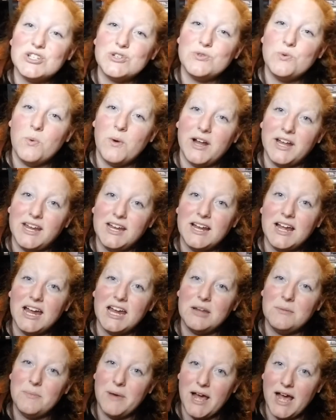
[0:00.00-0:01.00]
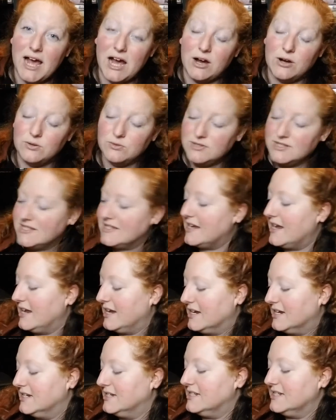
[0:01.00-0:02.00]
29 pounds
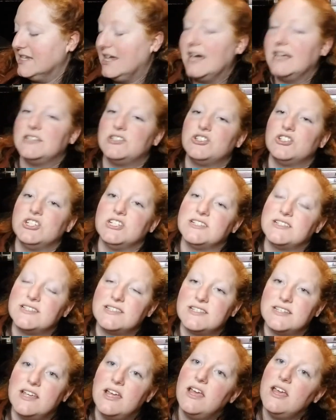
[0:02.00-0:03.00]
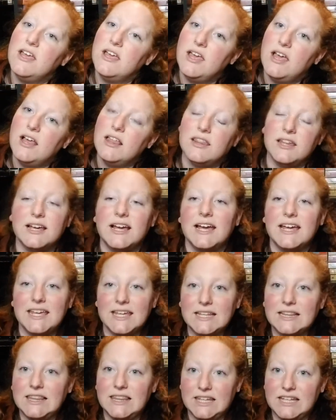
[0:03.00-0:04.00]
and that's just, like, I
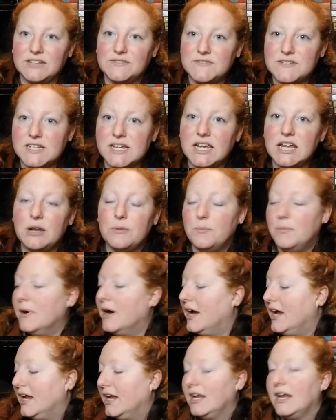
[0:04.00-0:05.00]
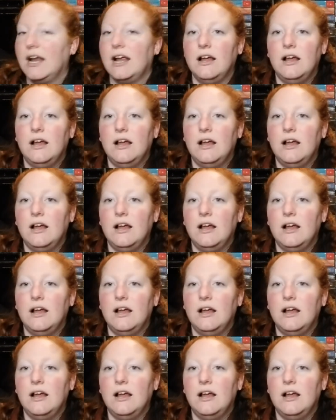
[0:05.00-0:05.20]
can lift it, but